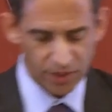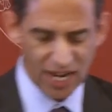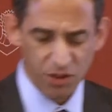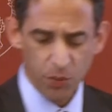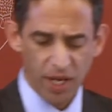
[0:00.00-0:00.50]

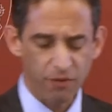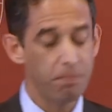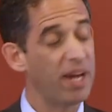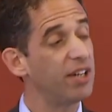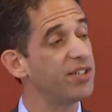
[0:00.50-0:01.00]
Now that we have a
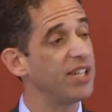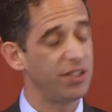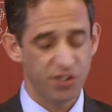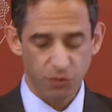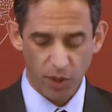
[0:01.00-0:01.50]
better
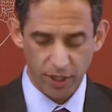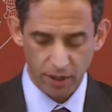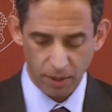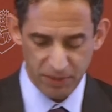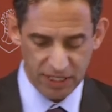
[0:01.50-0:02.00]
sense of what
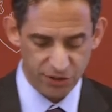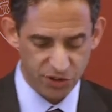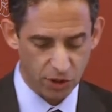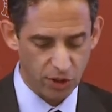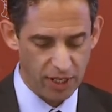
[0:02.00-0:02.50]
it
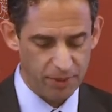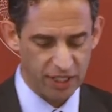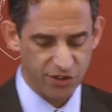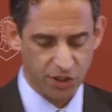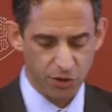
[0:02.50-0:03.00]
means to claim an
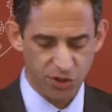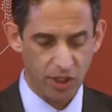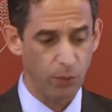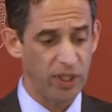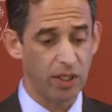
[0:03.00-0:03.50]
excuse,
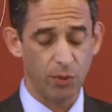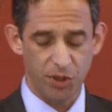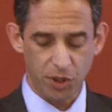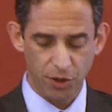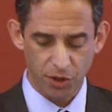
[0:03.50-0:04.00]
we can
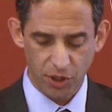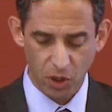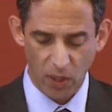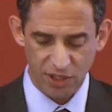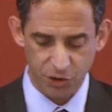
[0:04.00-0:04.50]
return to
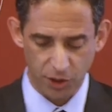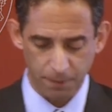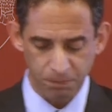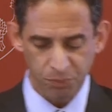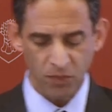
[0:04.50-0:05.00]
the
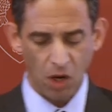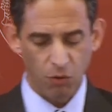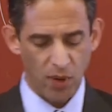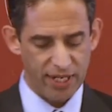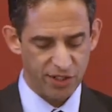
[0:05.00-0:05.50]
question
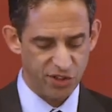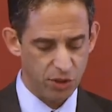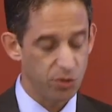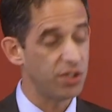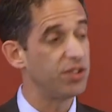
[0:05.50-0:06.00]
of when
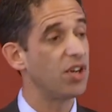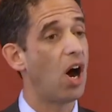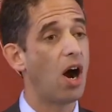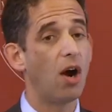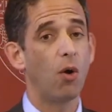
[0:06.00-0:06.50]
excuses
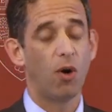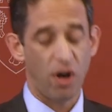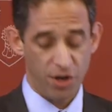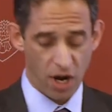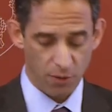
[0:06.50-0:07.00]
are or
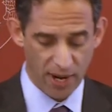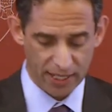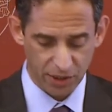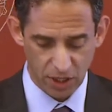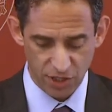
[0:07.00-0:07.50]
are not
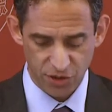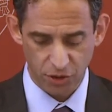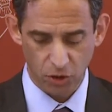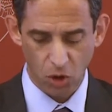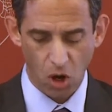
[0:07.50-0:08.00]
recognized
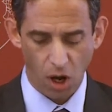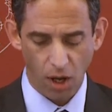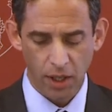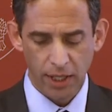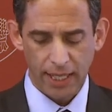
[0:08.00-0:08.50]
in the
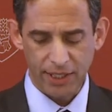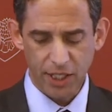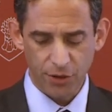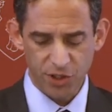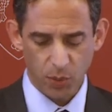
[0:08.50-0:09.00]
law.
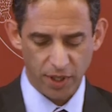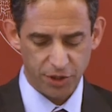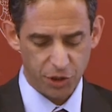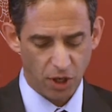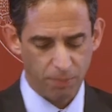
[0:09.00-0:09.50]
And here is where
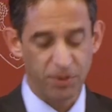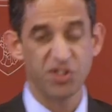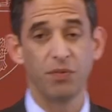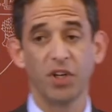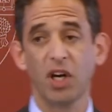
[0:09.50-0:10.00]
the
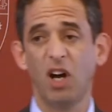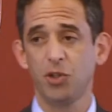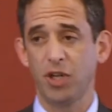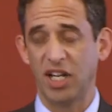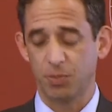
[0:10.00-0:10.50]
sharpness of the
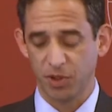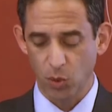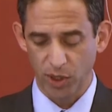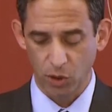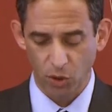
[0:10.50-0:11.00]
contrast
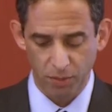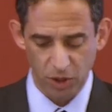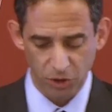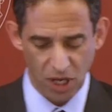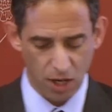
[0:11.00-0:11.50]
between
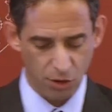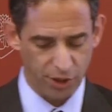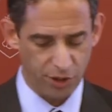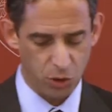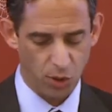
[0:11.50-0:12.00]
criminal
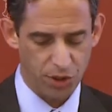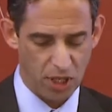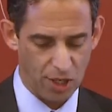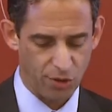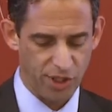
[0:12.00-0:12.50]
doctrine and tort
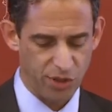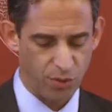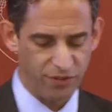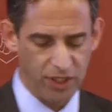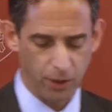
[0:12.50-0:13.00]
doctrine
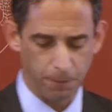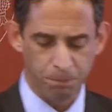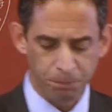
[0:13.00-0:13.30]
is revealed.